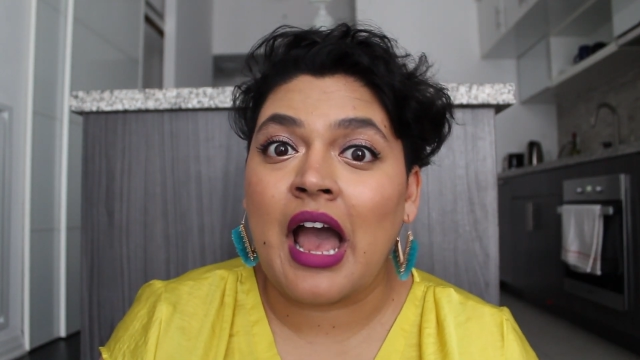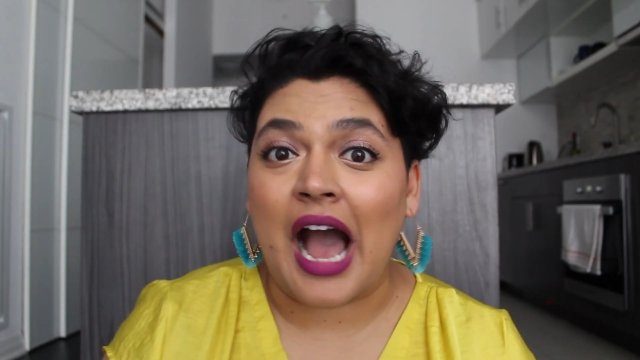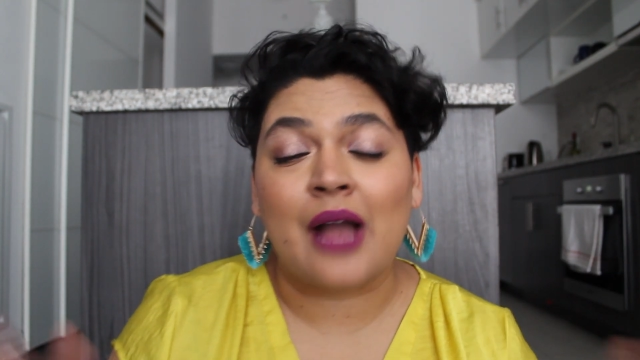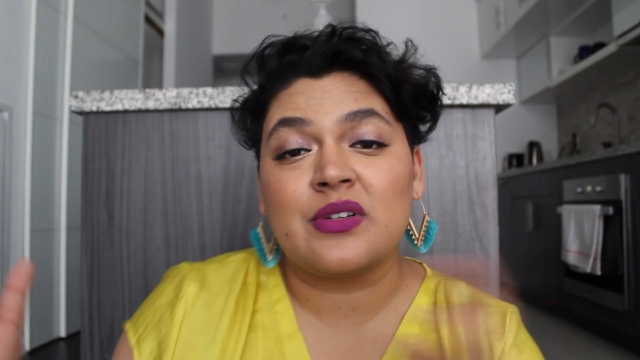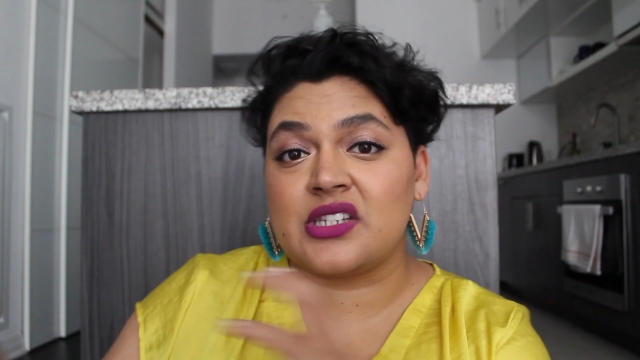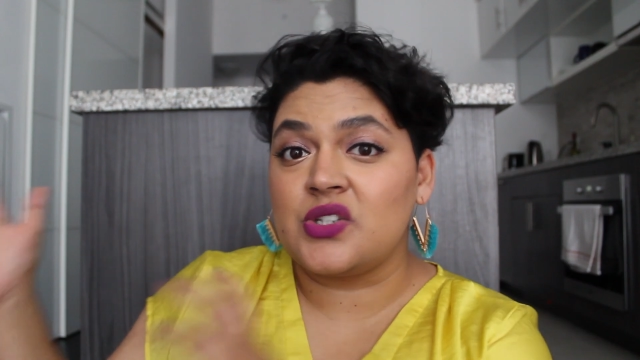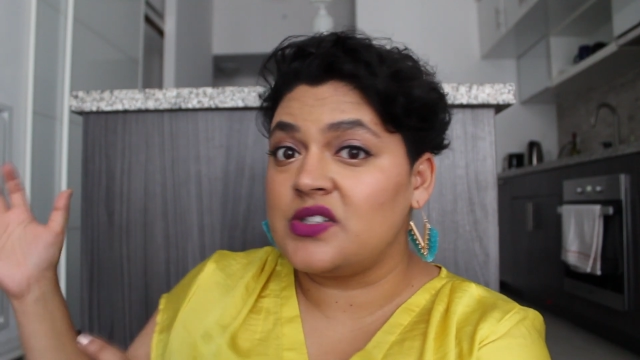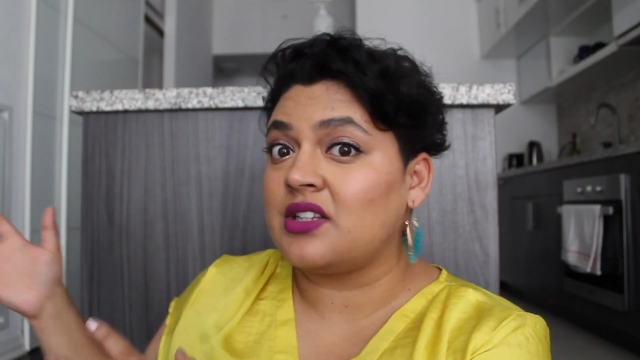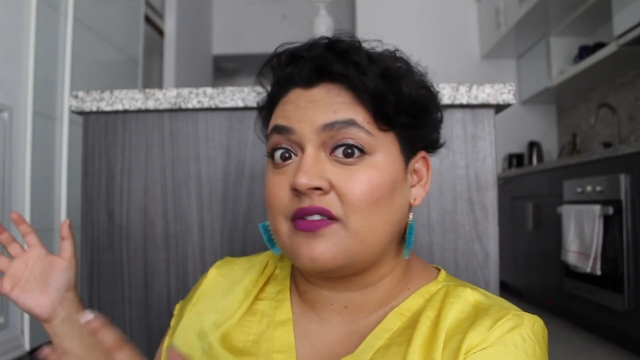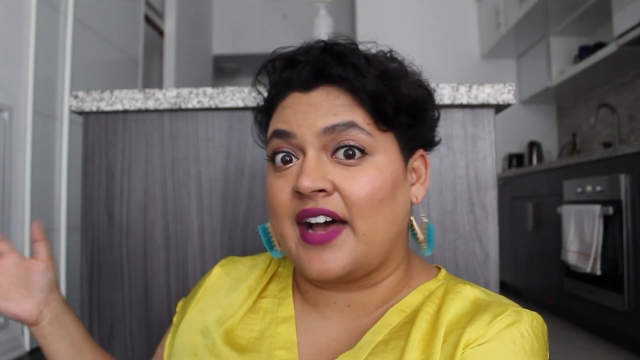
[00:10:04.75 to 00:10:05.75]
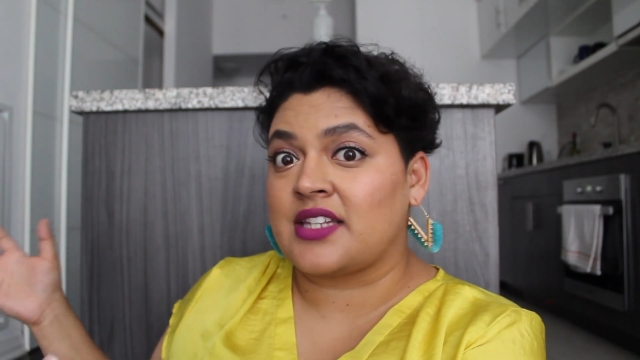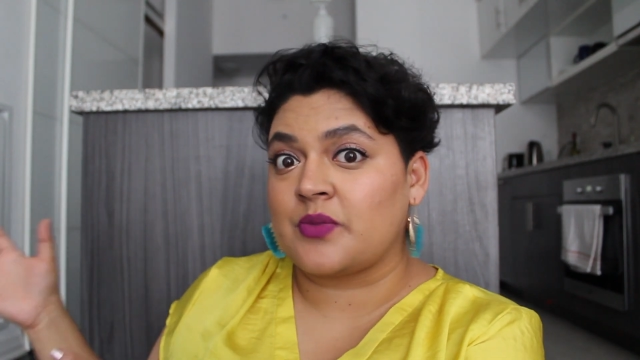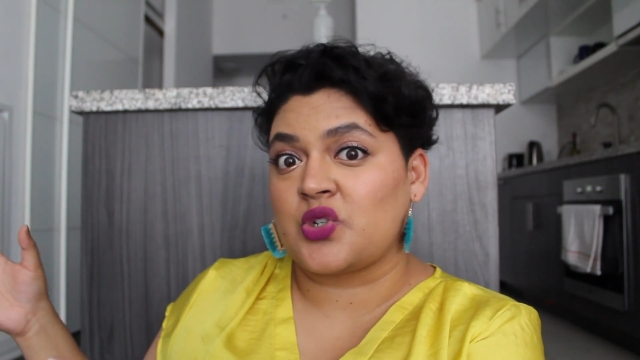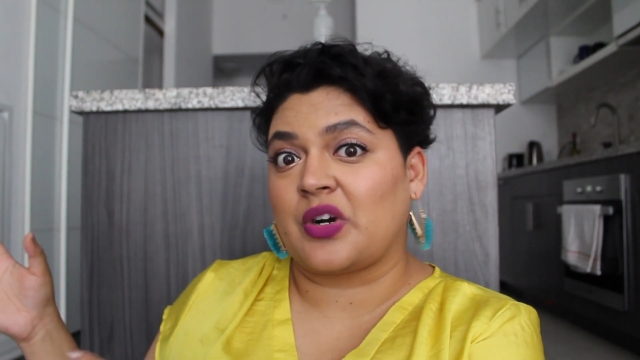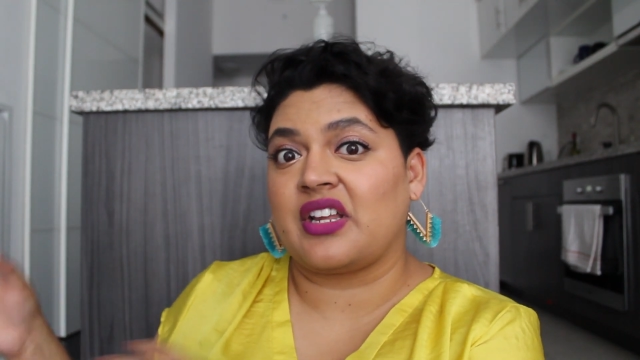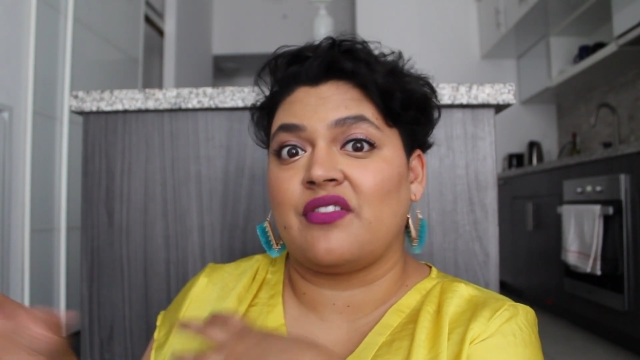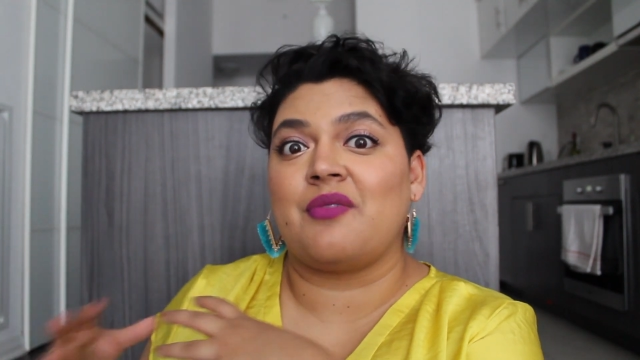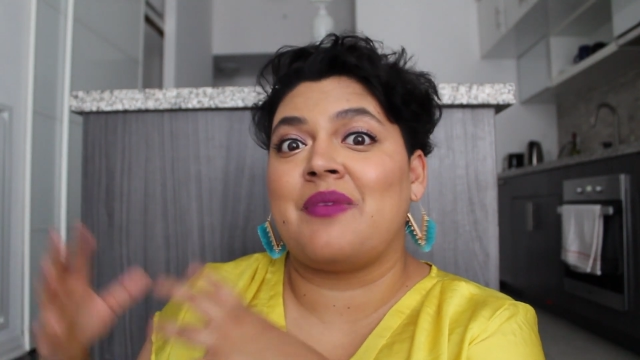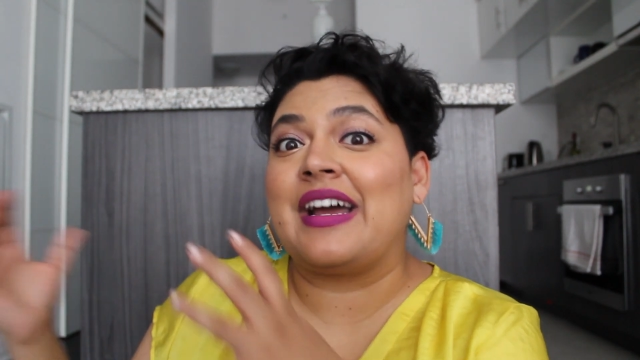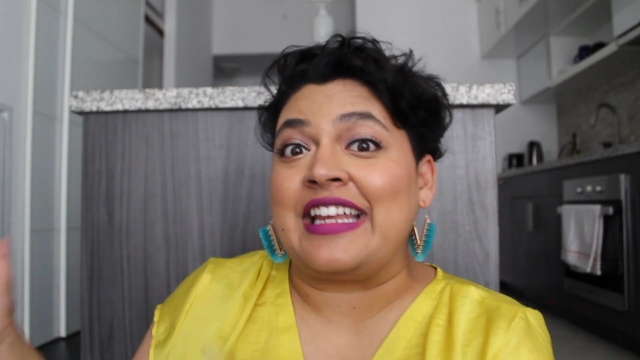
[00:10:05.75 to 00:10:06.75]
I was using the vast majority of the
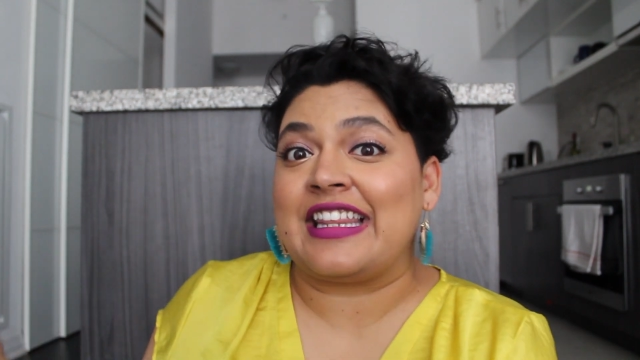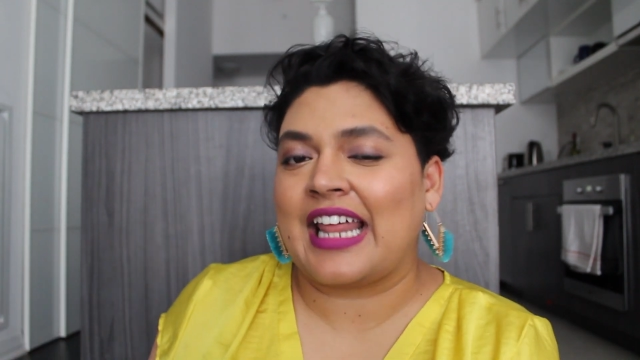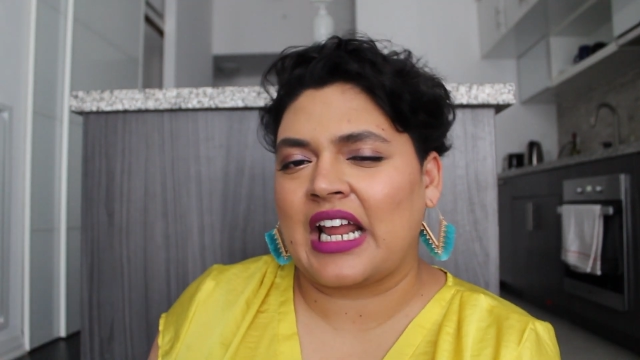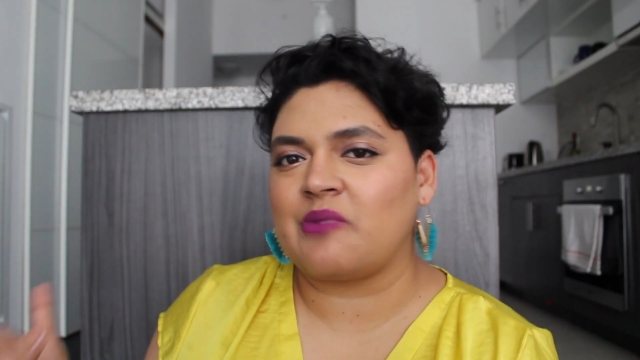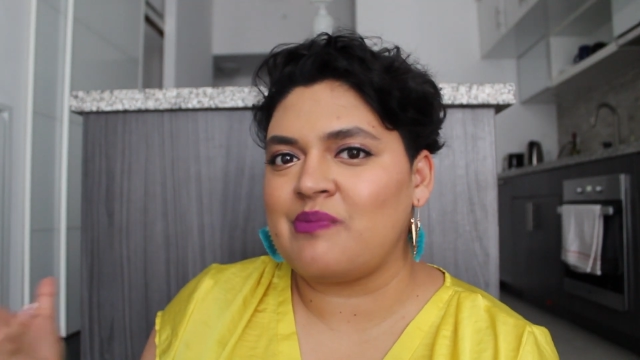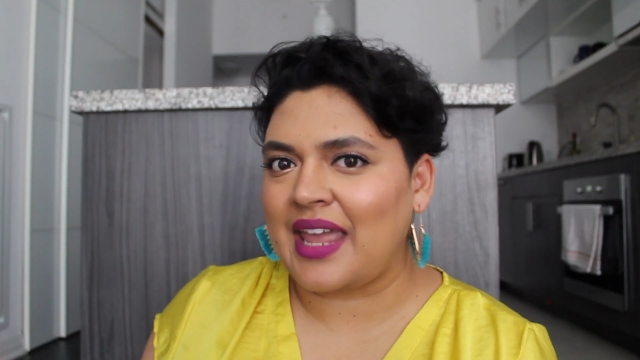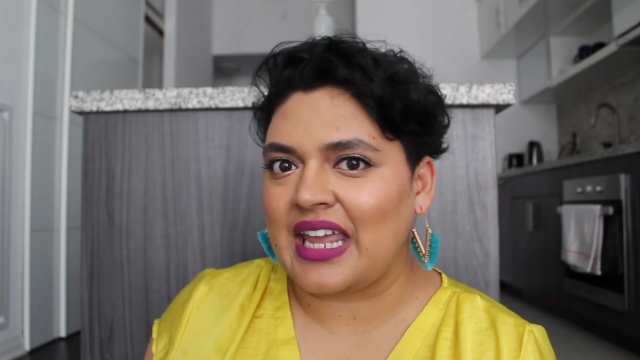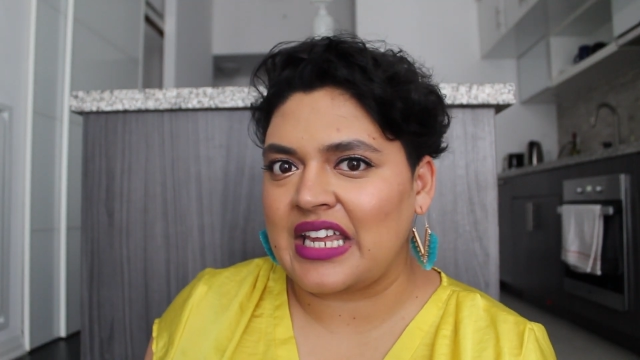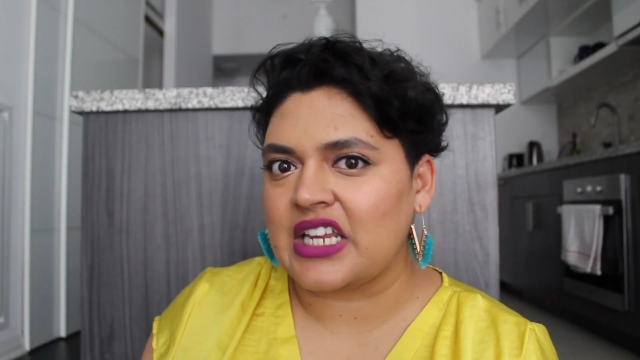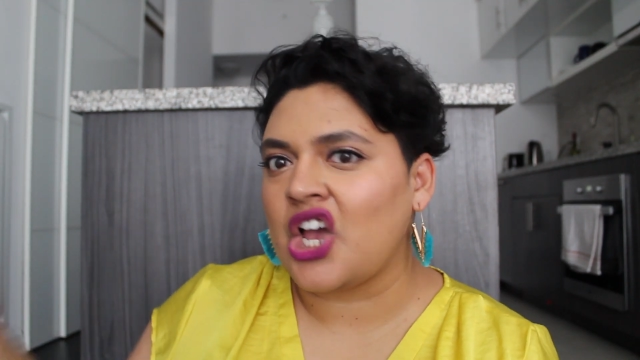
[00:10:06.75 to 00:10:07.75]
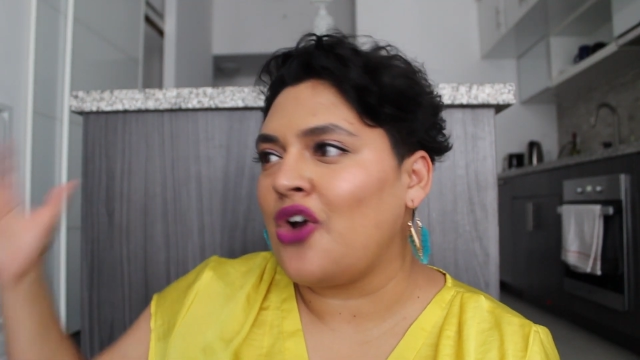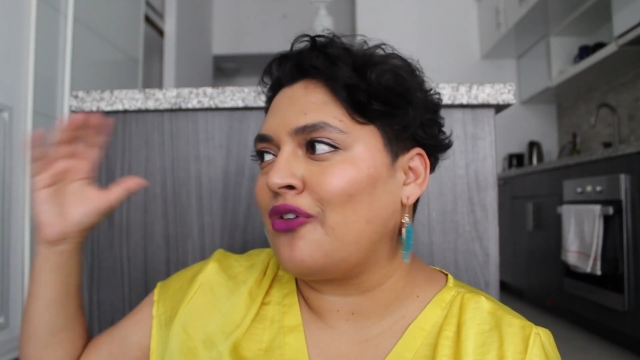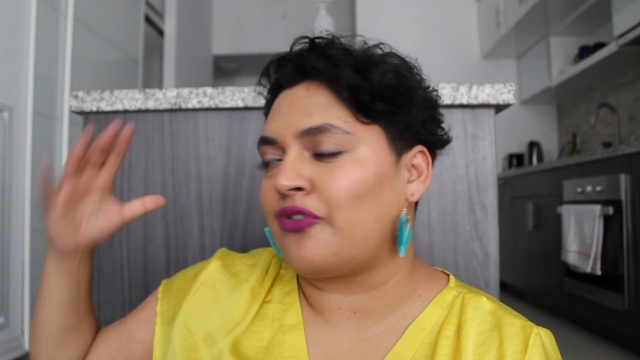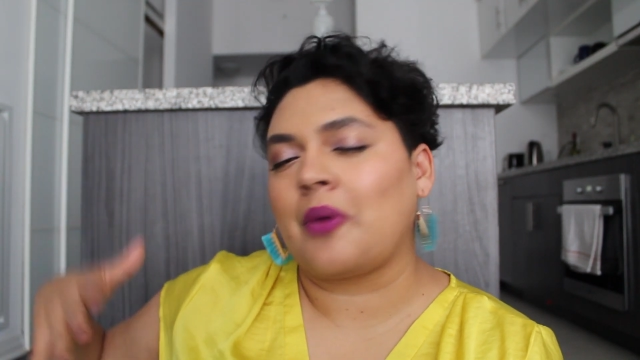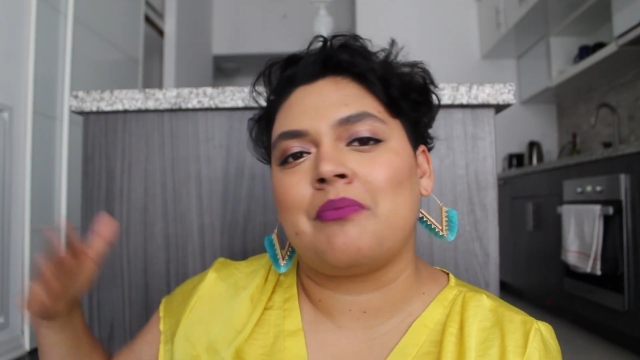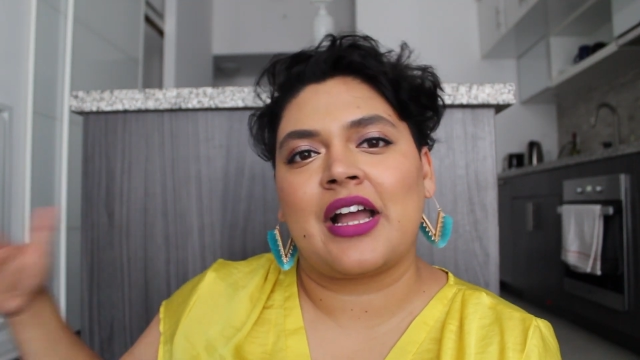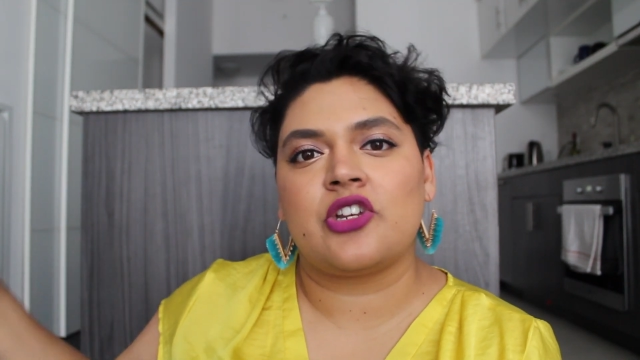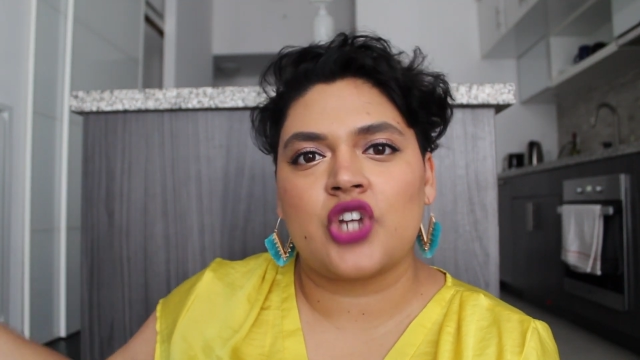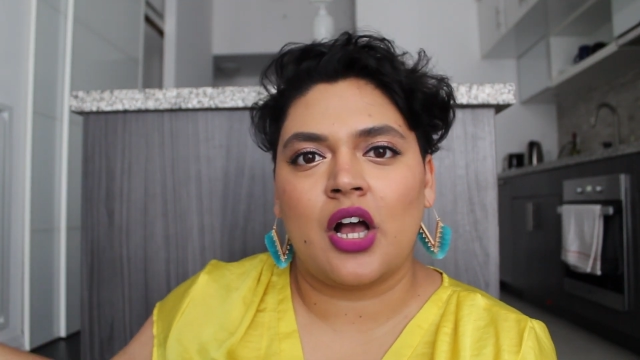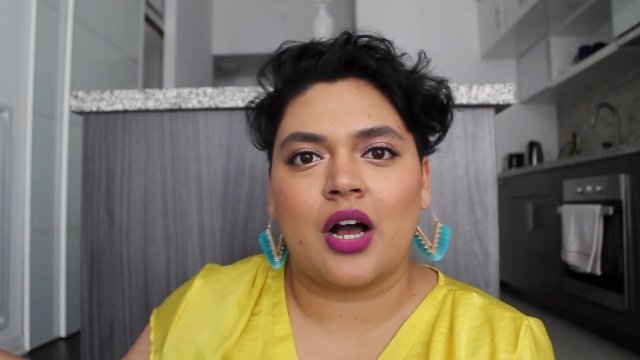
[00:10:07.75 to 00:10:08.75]
money that I made from my
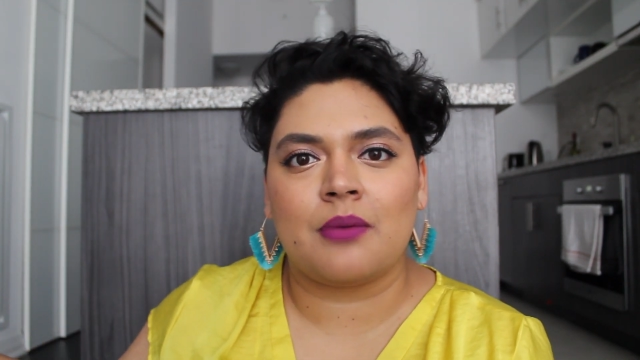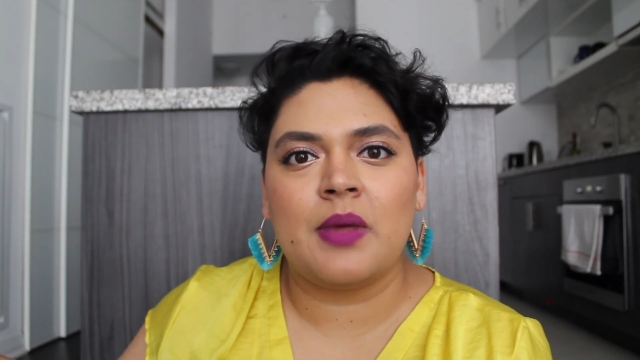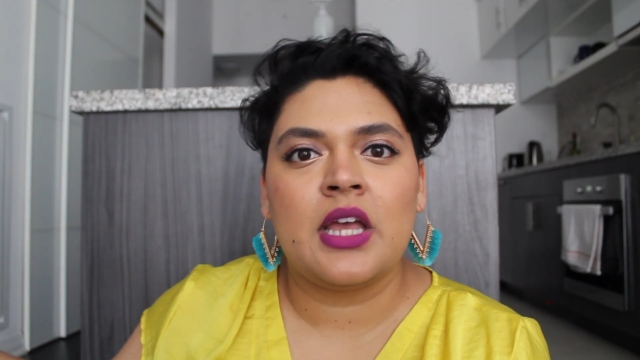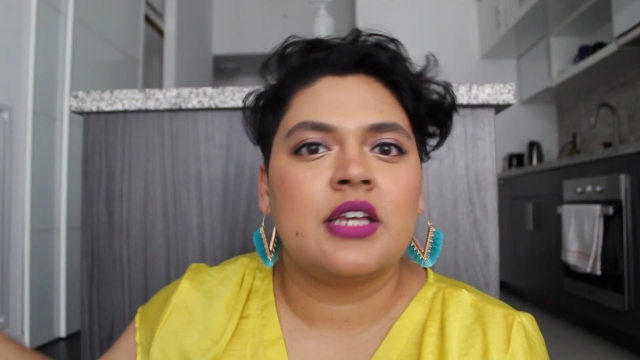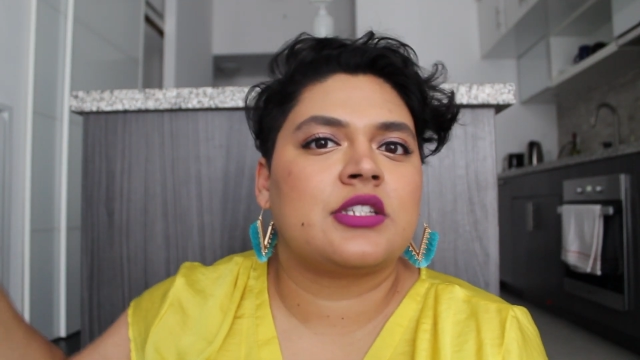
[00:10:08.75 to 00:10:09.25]
job